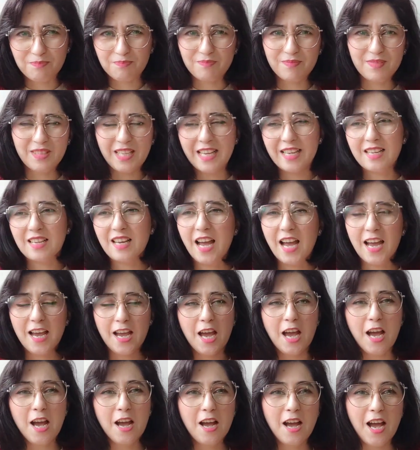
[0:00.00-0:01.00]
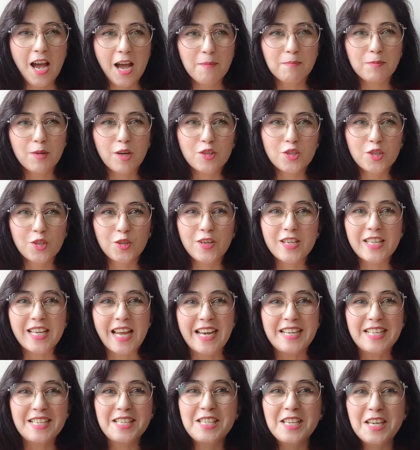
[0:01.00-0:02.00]
like I'm not showing
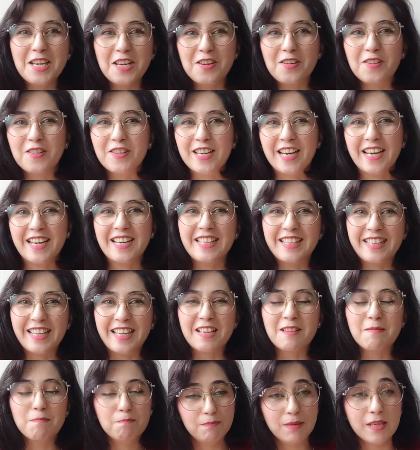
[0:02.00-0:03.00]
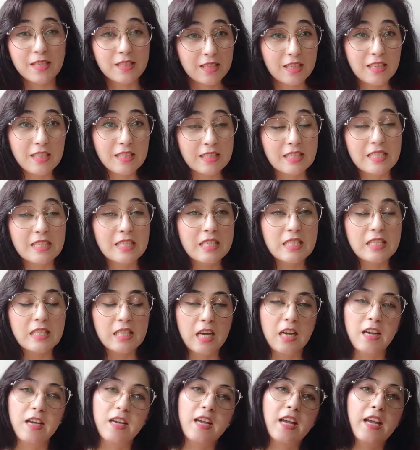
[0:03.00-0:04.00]
any scenery or anything, but this is
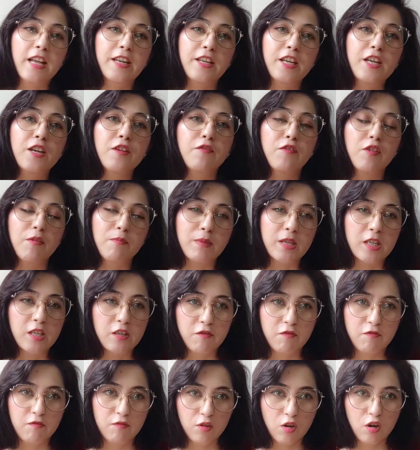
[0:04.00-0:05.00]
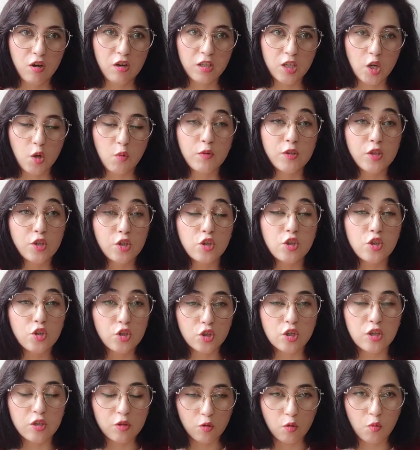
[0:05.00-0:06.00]
an informative vlog which you
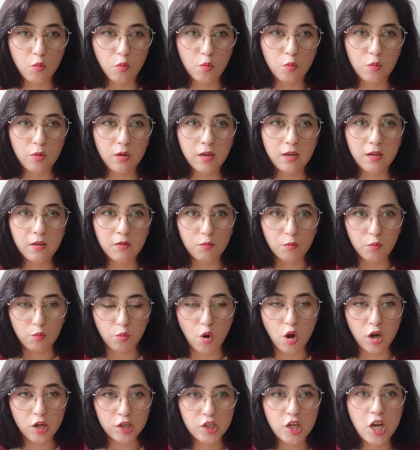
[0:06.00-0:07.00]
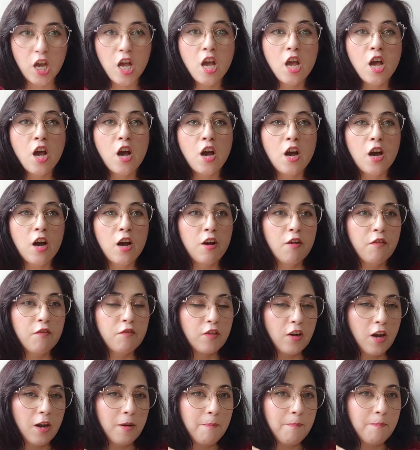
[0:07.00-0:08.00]
should watch
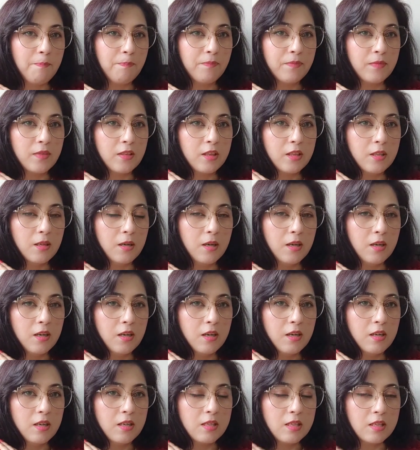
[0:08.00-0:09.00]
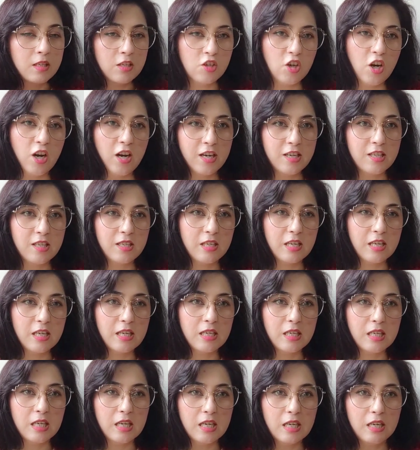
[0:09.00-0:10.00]
from the
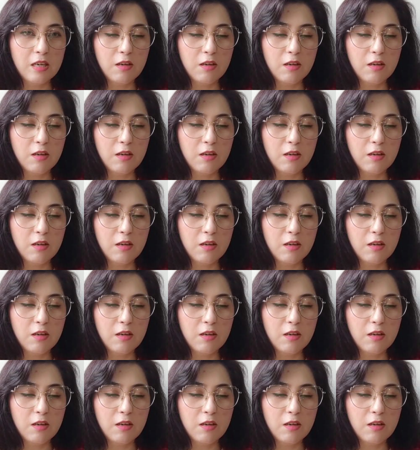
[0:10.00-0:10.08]
starting